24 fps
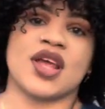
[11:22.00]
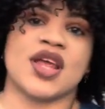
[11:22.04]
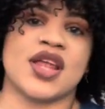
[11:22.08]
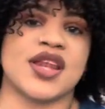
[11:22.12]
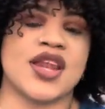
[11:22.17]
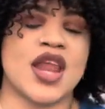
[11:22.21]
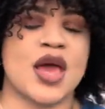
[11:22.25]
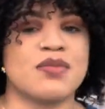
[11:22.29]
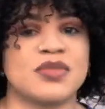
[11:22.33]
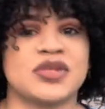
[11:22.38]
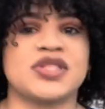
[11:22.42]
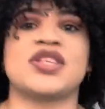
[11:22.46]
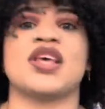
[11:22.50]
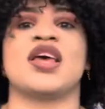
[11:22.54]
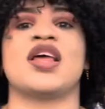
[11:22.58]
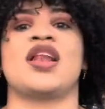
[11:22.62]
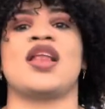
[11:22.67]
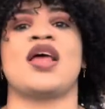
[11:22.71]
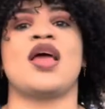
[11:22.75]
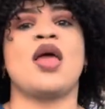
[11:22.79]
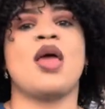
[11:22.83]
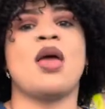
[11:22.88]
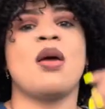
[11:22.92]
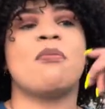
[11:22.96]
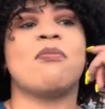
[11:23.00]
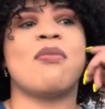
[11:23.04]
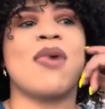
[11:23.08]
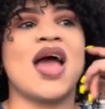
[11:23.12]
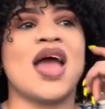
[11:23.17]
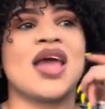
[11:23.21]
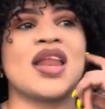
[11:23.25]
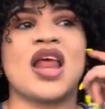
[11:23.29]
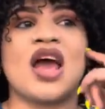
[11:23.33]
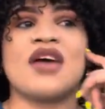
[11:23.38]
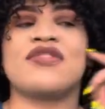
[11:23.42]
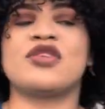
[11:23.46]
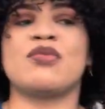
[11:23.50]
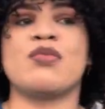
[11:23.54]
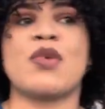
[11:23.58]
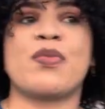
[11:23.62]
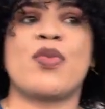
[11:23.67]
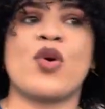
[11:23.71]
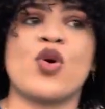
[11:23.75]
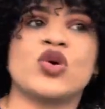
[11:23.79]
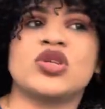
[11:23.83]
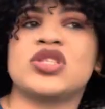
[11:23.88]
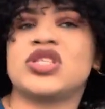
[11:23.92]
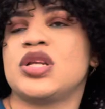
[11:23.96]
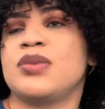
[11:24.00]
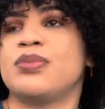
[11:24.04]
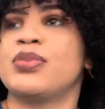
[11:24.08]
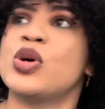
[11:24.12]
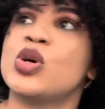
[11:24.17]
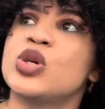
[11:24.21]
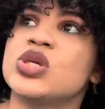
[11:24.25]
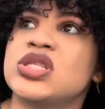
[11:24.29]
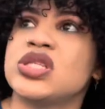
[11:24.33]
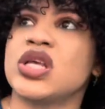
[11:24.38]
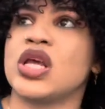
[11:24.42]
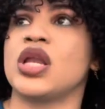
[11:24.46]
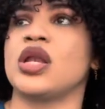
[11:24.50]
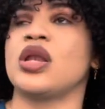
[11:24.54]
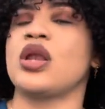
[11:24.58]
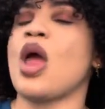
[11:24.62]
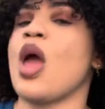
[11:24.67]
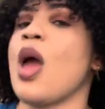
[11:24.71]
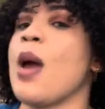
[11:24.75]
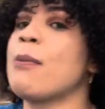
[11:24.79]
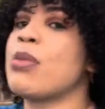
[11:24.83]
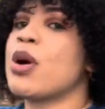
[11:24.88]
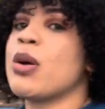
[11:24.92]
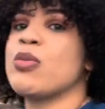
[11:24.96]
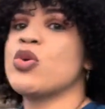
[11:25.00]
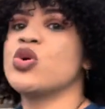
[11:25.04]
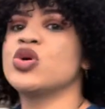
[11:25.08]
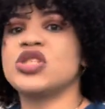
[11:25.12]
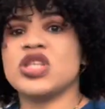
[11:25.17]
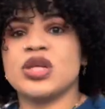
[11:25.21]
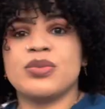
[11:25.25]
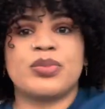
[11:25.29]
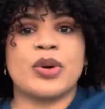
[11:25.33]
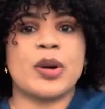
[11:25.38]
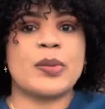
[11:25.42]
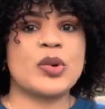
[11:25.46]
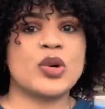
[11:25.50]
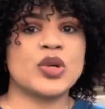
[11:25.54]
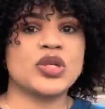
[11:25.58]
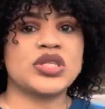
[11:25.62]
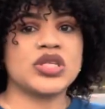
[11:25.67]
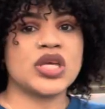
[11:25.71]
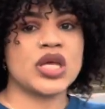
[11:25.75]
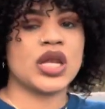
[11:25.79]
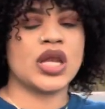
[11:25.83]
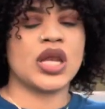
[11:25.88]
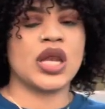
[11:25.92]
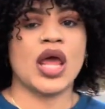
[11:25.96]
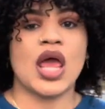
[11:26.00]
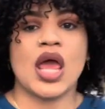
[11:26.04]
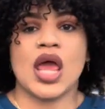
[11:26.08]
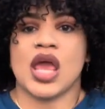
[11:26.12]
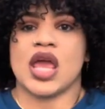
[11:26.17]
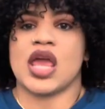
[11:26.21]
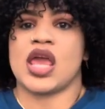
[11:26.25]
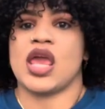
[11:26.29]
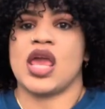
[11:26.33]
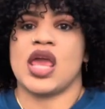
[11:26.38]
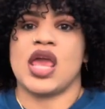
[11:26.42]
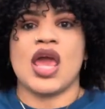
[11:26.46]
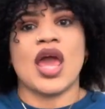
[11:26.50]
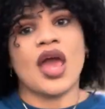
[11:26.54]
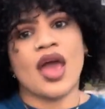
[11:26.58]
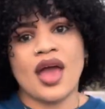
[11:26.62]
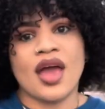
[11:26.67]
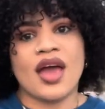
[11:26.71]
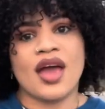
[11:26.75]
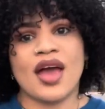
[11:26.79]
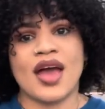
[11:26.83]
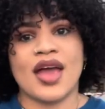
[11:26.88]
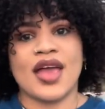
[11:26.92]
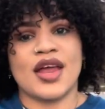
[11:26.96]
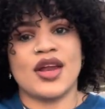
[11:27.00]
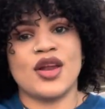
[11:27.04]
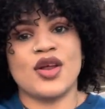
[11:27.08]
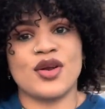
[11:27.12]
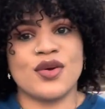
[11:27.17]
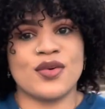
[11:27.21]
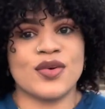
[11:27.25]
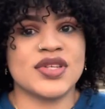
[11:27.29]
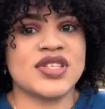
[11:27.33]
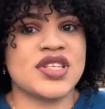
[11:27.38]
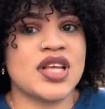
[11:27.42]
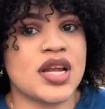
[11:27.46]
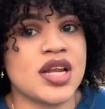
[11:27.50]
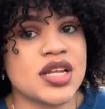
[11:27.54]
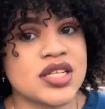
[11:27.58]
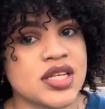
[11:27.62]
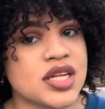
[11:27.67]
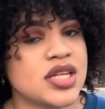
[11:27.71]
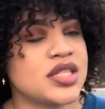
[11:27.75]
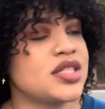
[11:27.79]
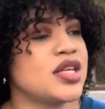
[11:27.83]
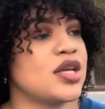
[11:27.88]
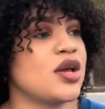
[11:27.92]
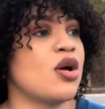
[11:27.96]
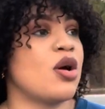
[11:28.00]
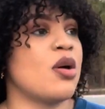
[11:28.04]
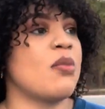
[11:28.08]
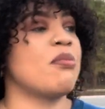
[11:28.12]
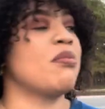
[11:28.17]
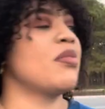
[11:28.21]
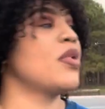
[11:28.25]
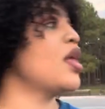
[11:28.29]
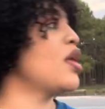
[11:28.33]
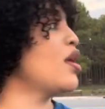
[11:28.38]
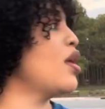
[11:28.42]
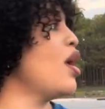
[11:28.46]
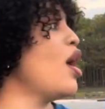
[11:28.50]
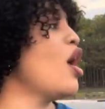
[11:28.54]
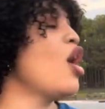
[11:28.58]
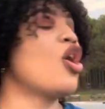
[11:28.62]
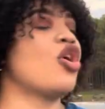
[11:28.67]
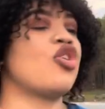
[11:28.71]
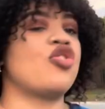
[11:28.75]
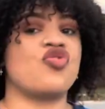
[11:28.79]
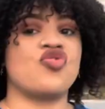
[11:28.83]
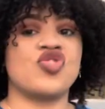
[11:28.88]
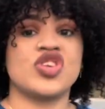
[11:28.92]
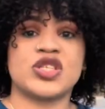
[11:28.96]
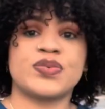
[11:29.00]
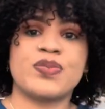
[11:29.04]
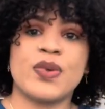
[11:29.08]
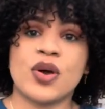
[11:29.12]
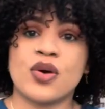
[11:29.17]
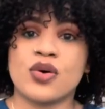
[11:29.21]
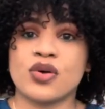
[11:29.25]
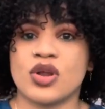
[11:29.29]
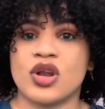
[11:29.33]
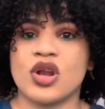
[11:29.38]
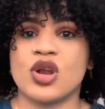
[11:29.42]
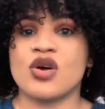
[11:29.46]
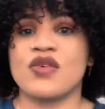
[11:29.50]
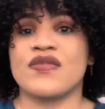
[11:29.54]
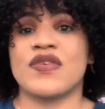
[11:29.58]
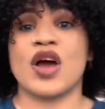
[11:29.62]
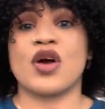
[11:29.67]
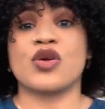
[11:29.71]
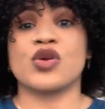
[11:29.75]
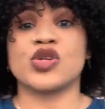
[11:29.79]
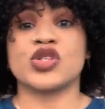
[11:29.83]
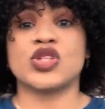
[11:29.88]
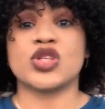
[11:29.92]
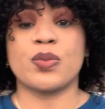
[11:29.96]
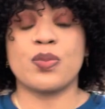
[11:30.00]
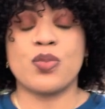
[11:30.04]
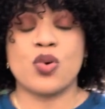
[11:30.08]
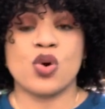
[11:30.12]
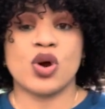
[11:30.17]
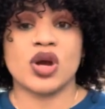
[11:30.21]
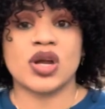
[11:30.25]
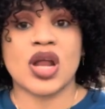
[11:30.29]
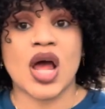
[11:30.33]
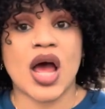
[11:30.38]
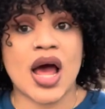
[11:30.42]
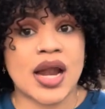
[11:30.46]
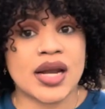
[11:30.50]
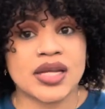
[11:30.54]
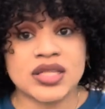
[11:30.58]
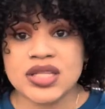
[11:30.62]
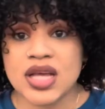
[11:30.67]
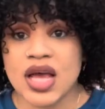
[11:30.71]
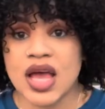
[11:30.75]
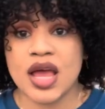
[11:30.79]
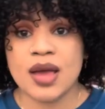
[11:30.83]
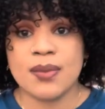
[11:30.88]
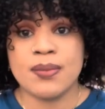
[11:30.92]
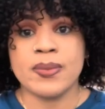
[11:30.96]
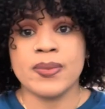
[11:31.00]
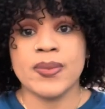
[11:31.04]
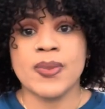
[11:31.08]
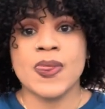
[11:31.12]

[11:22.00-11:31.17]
Them sell. Mine have to be posting, promoting. Yeah. I don't know. See, I just had the thing go. Me, respect, you know, love, and support all the time.